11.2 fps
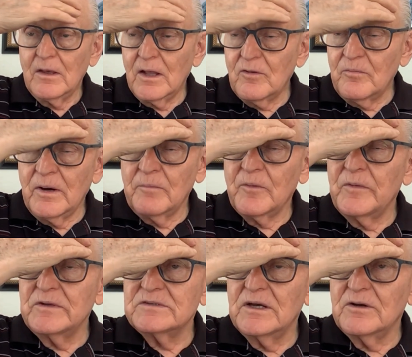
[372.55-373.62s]
And remember we
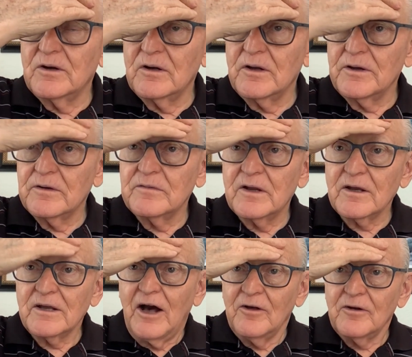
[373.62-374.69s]
said earlier that a
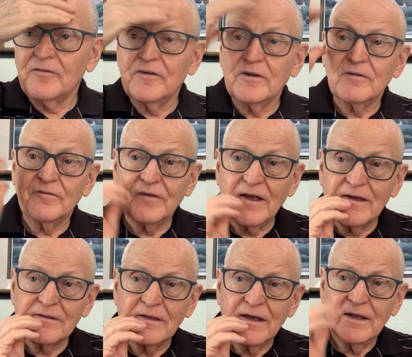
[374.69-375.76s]
counterfeit of
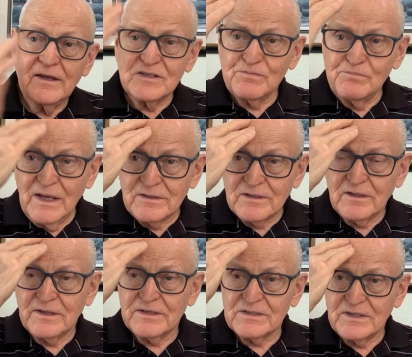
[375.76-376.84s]
faith is mental
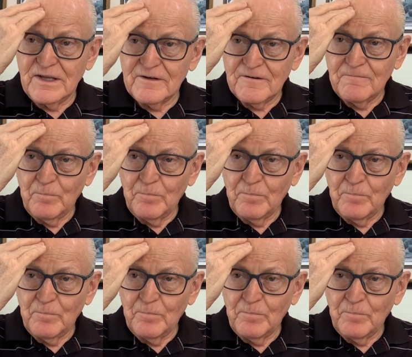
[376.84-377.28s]
assent.